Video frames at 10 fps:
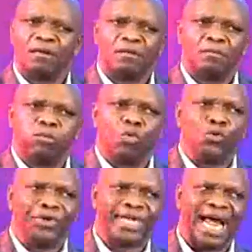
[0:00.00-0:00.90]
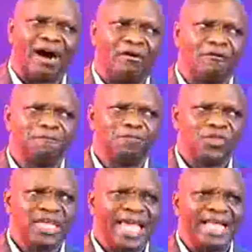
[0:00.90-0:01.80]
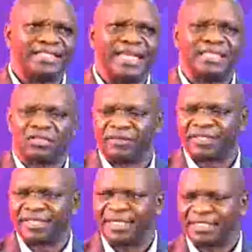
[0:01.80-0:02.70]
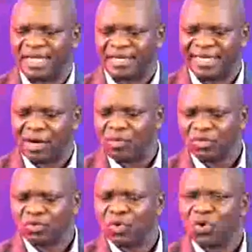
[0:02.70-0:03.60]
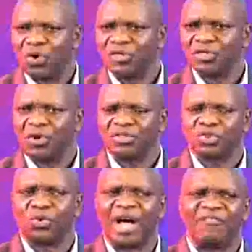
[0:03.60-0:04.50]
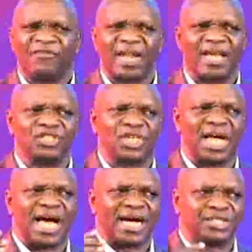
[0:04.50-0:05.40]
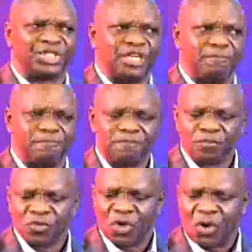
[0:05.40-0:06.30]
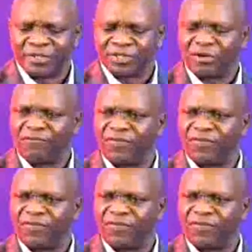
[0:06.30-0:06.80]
pull down the agents of Satan that want to cause us to have financial hardship or suffer